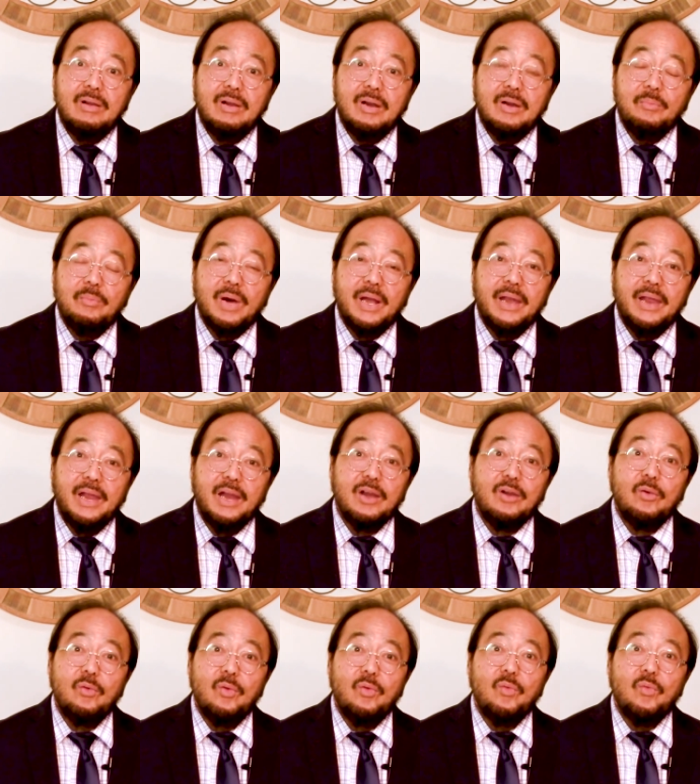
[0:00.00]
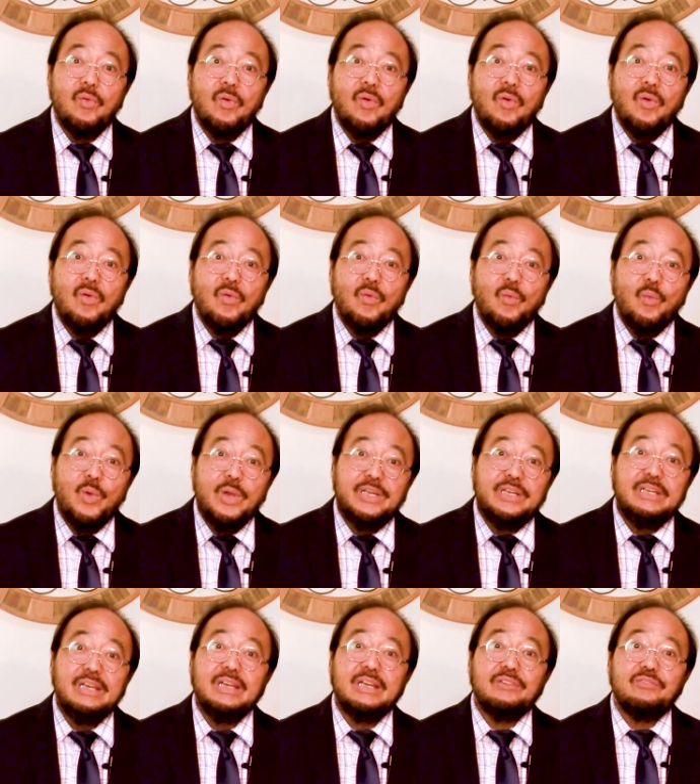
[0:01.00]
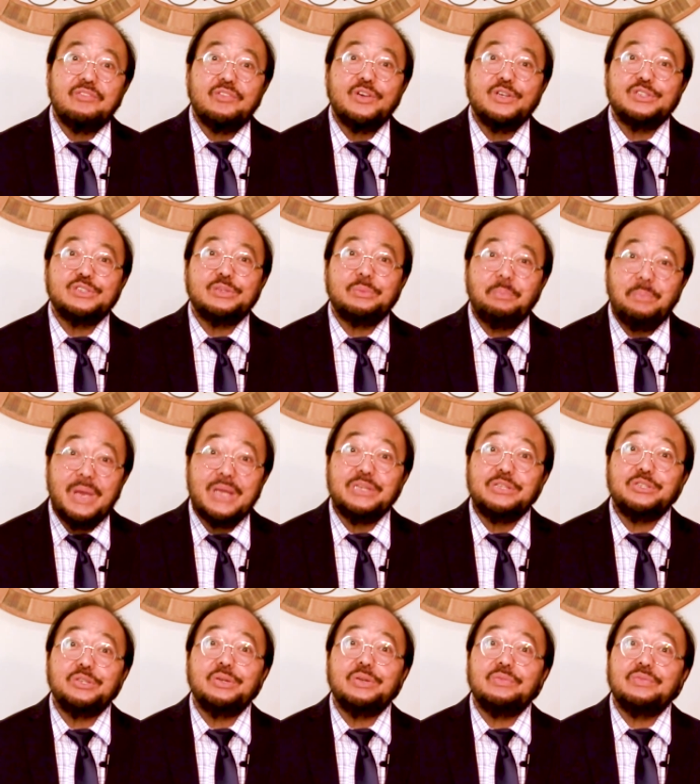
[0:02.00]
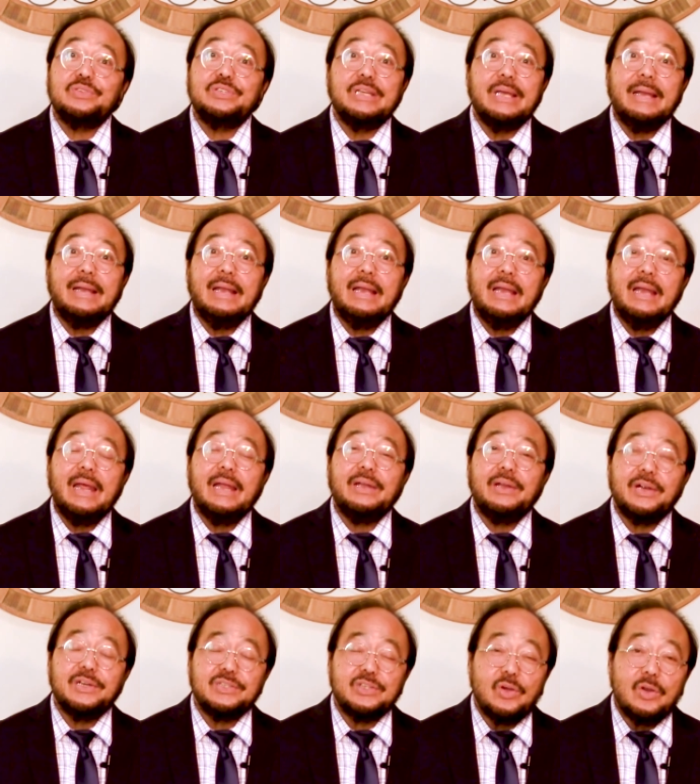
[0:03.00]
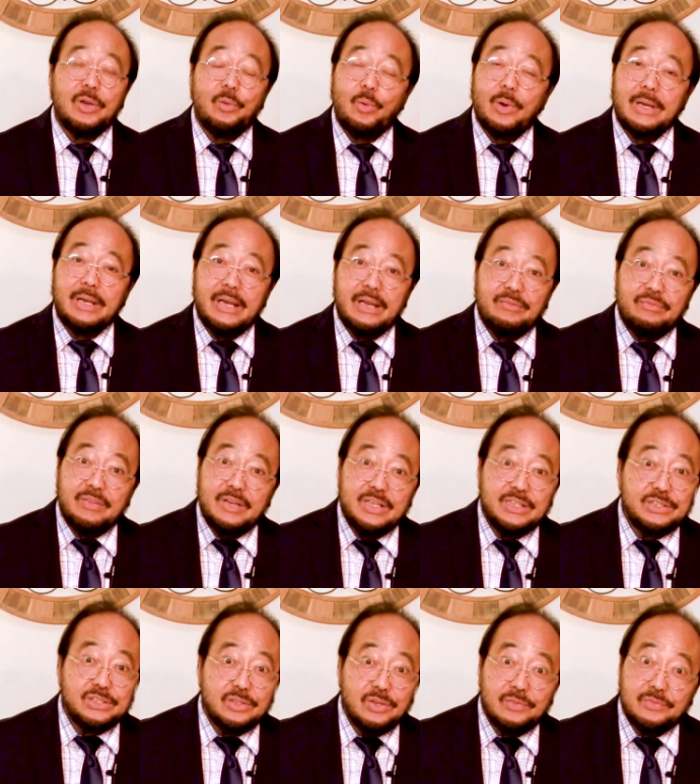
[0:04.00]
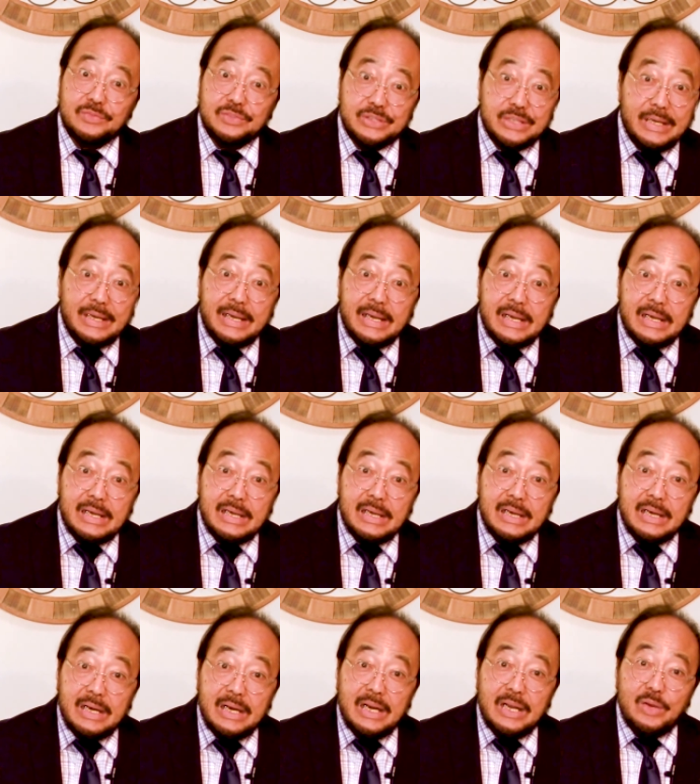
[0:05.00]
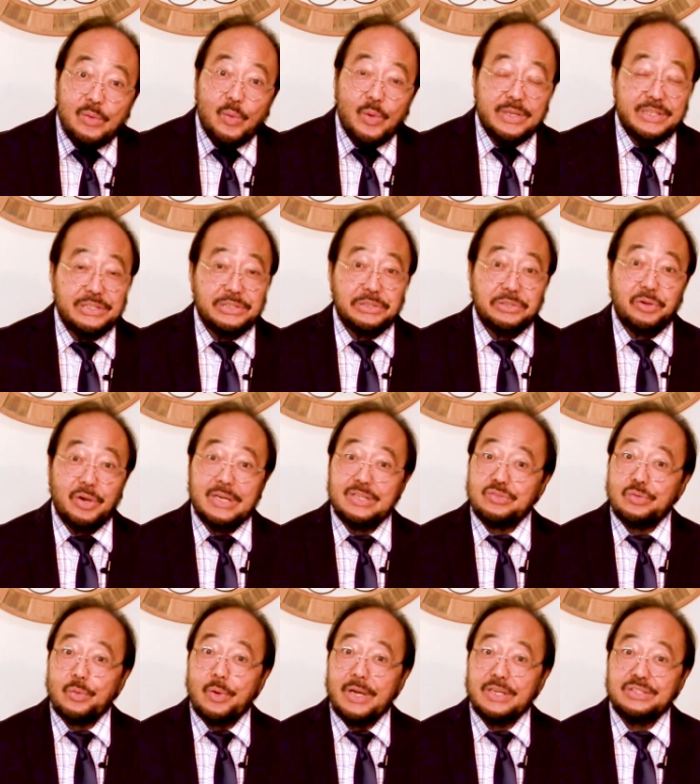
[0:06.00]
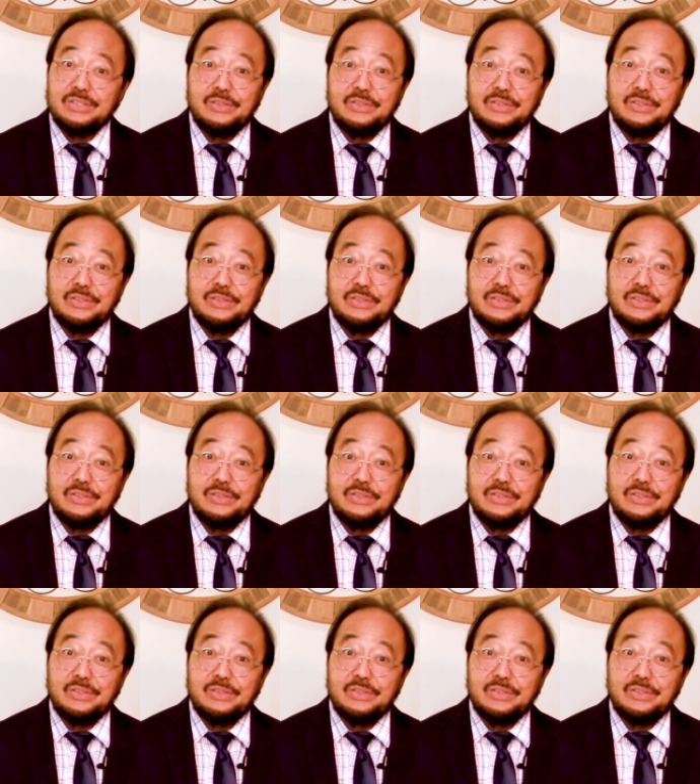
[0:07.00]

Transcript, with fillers: But here we see the first mention of sin, and there's only one definition of sin, which is transgression of